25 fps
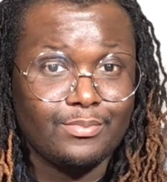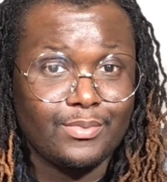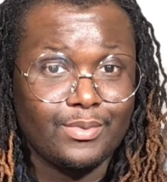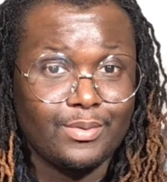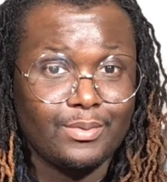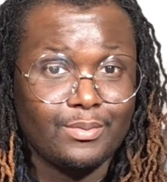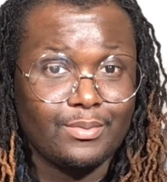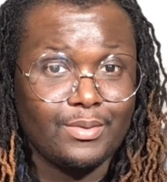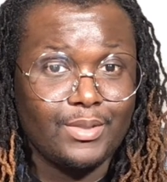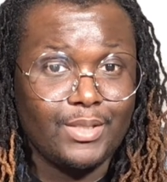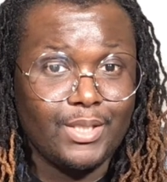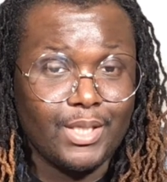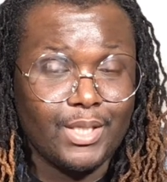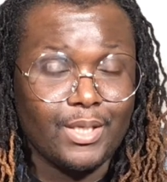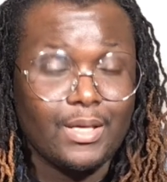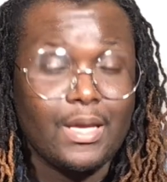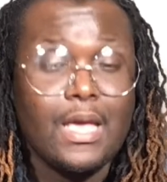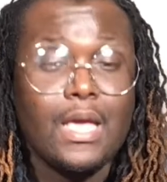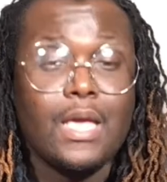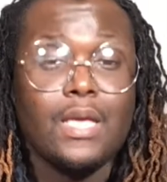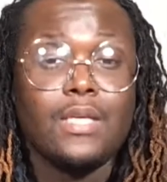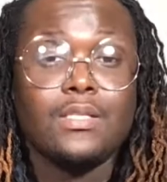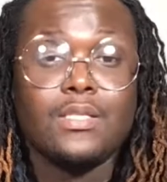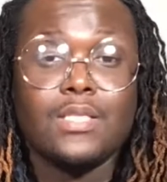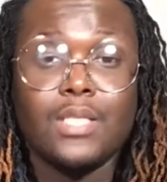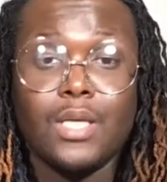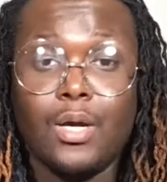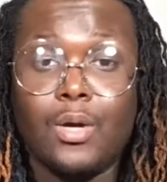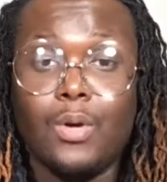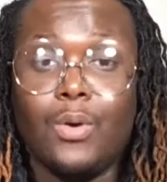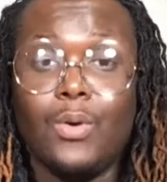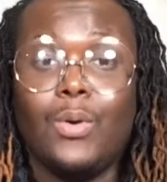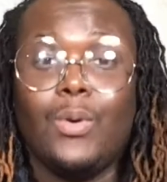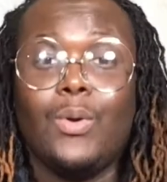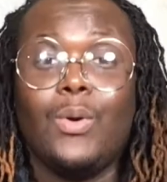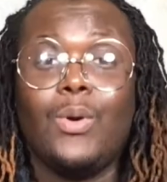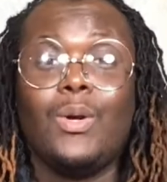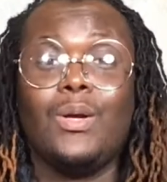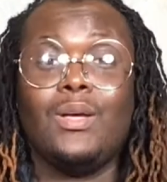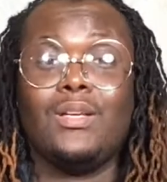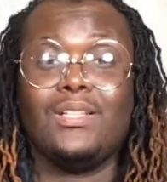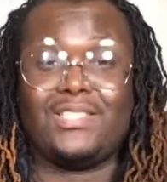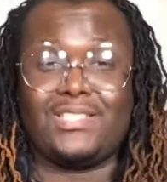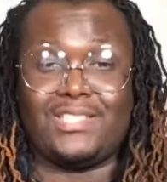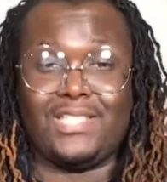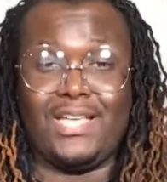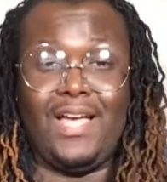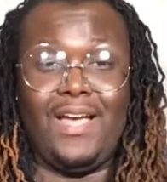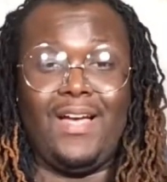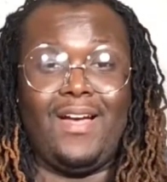Yeah. So,
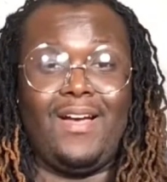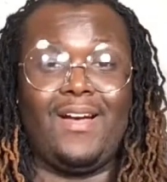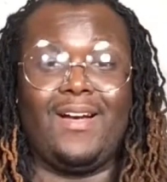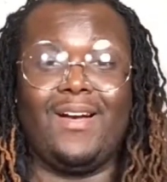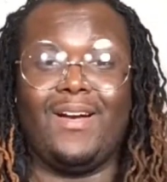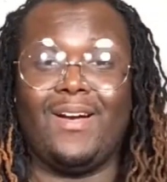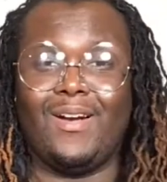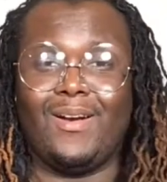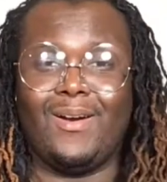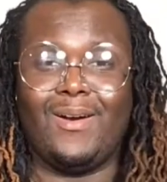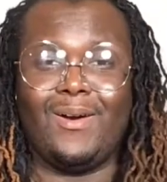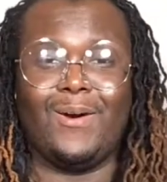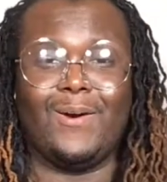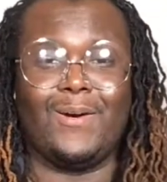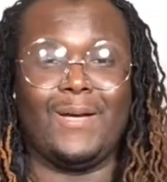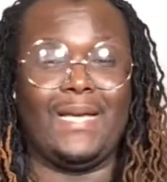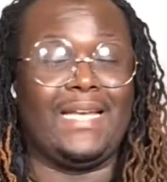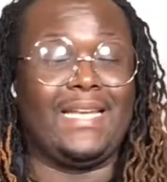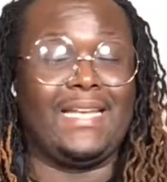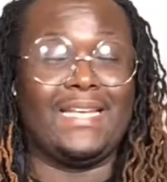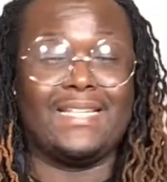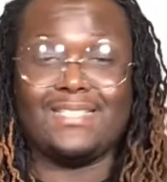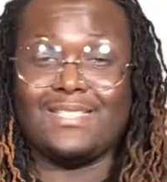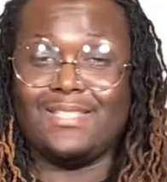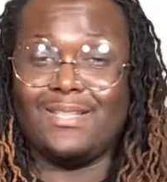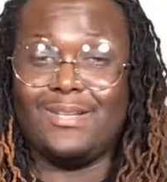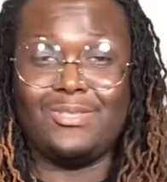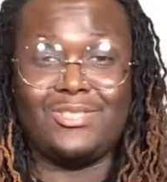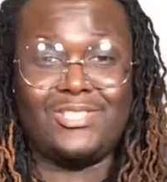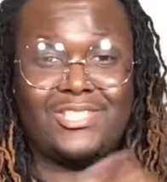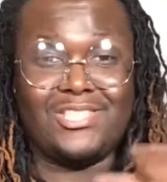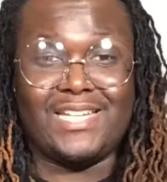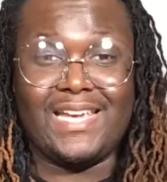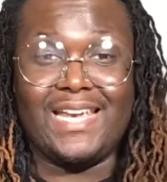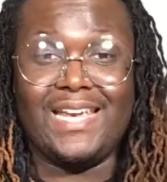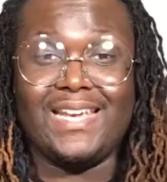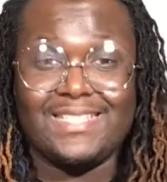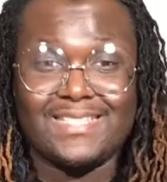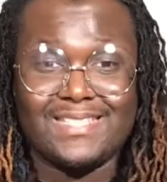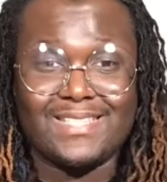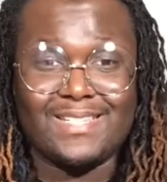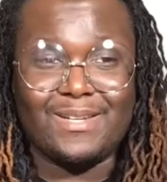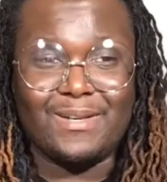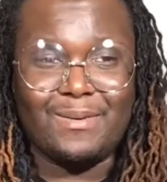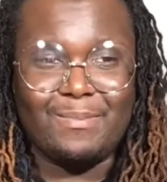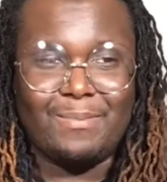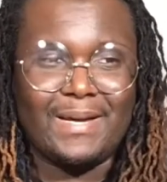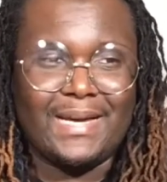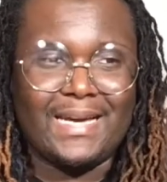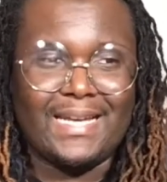and there's no shade to
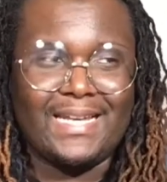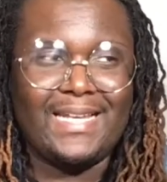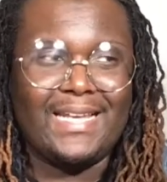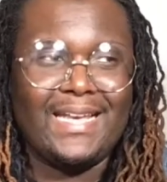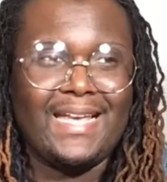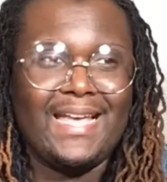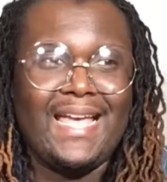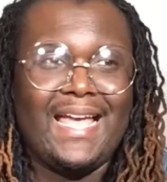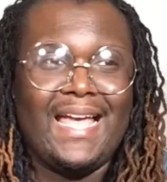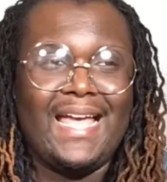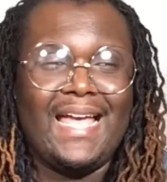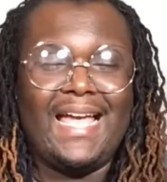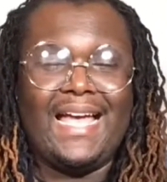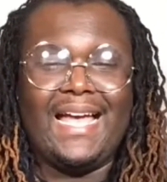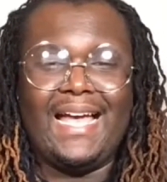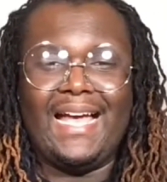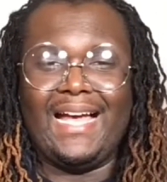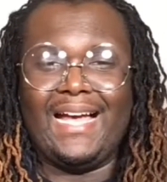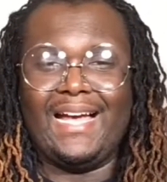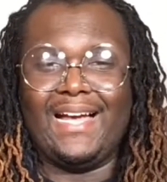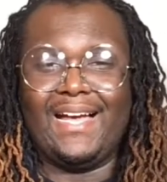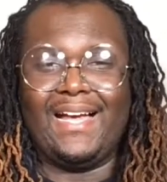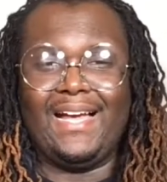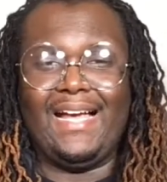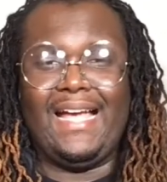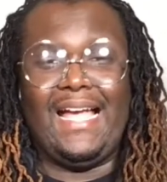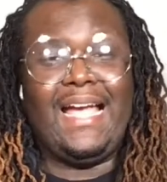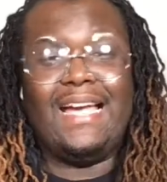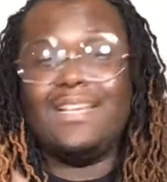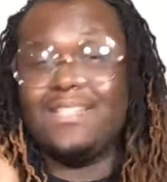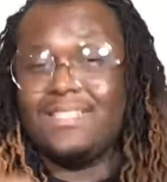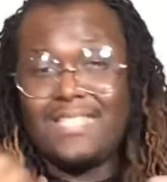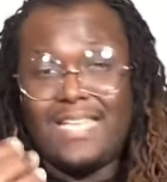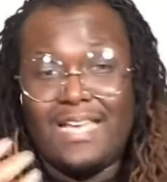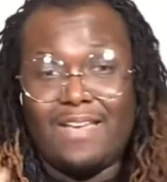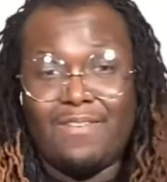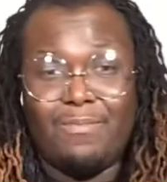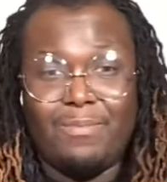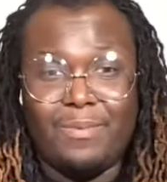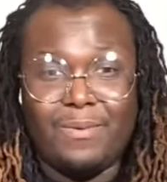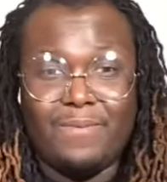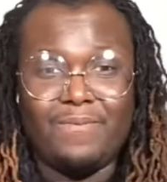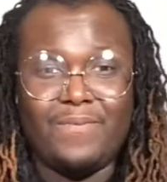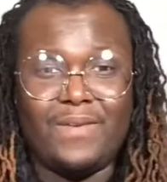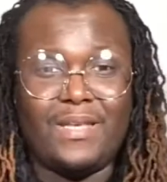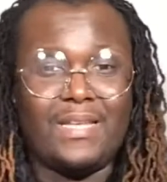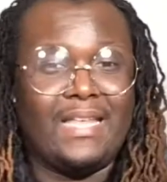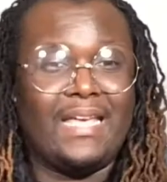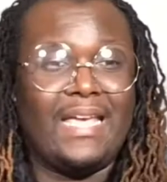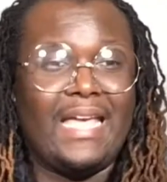nobody. I just
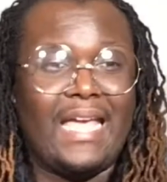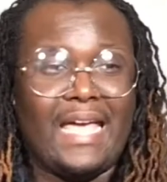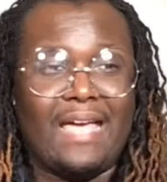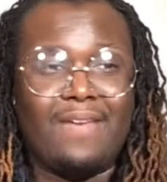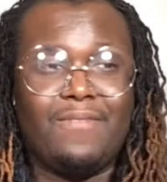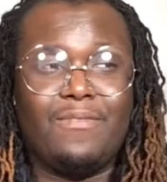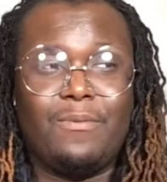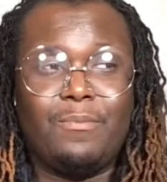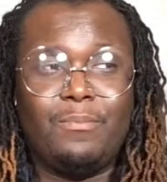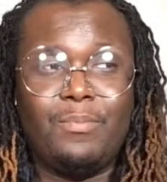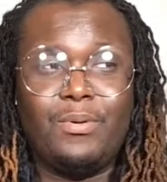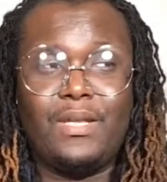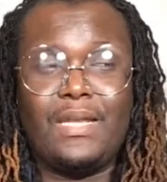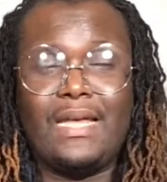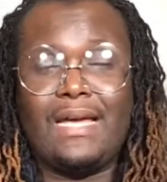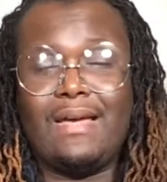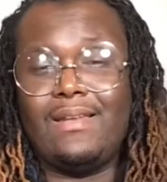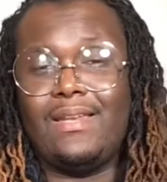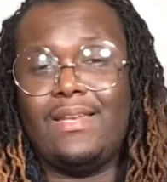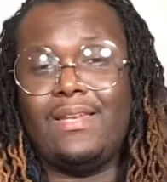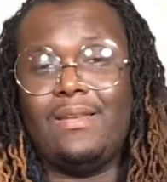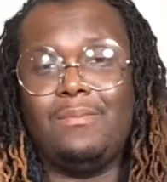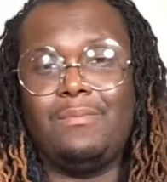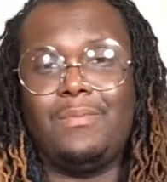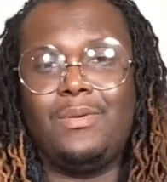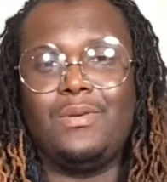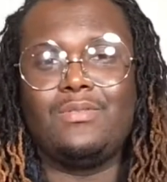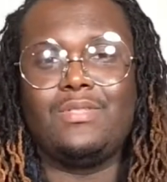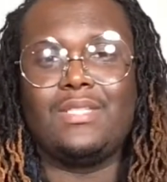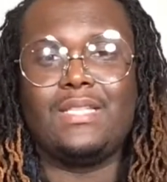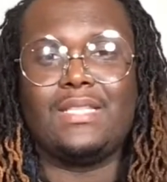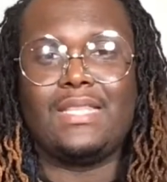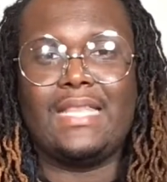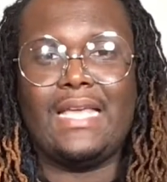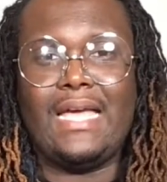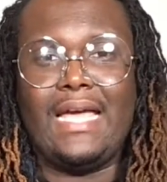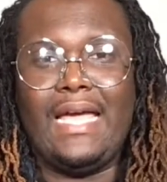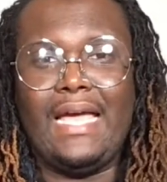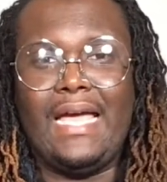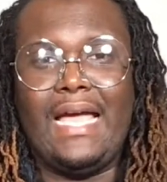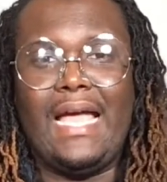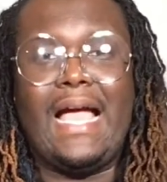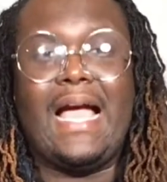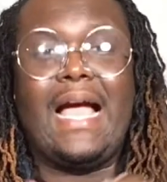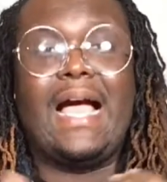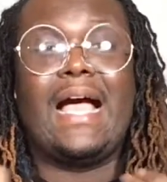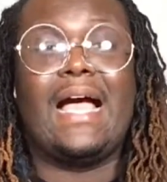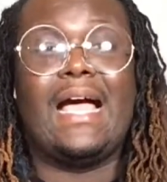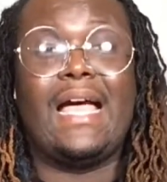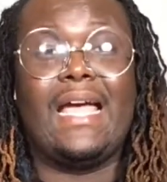they haven't put out any music that
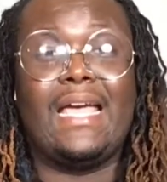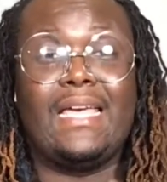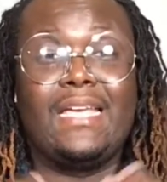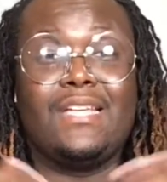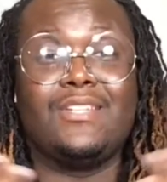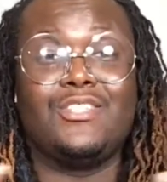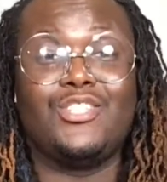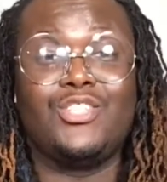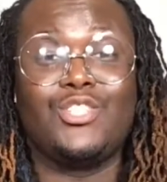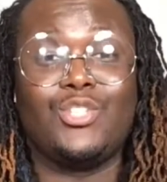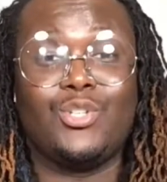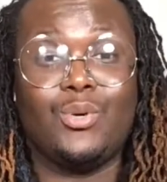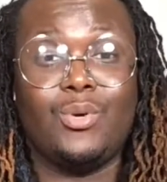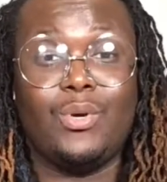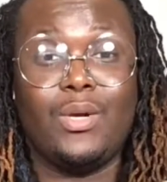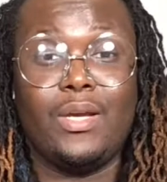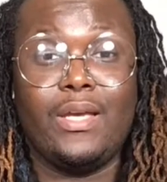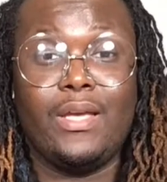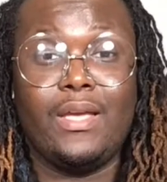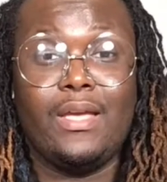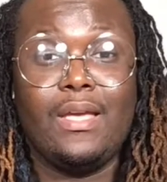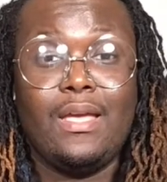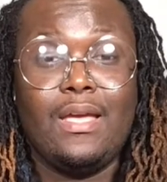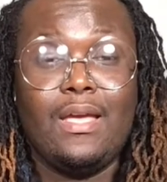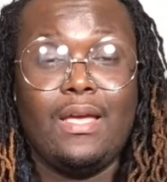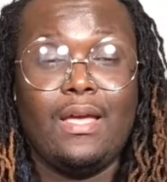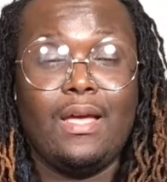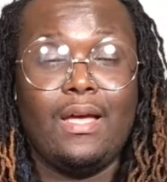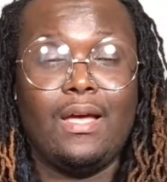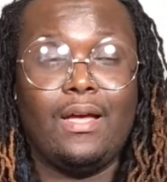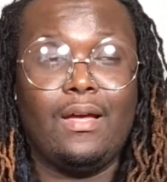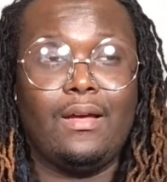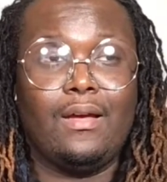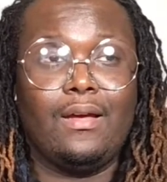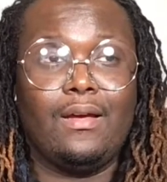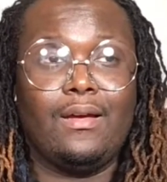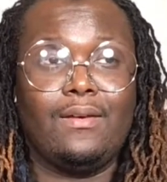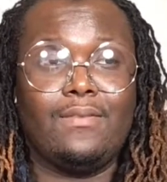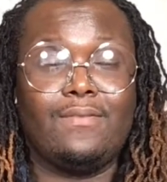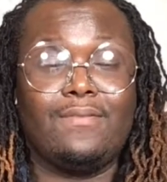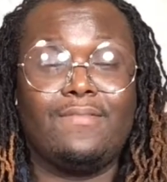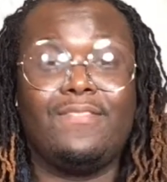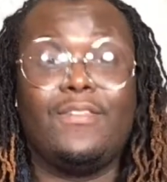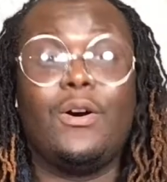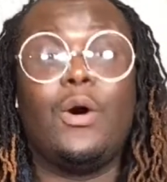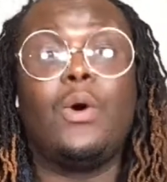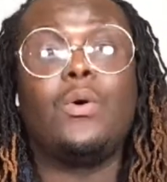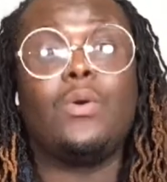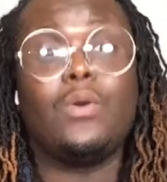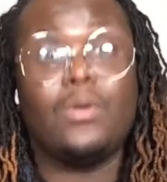I enjoy
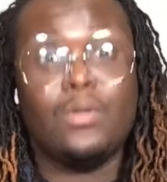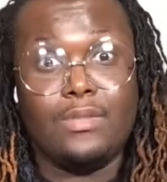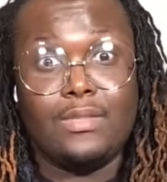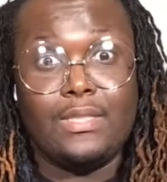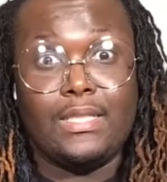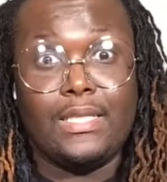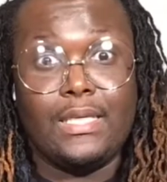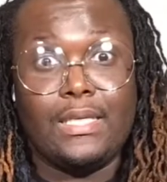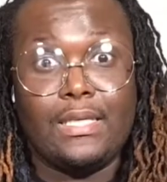vocally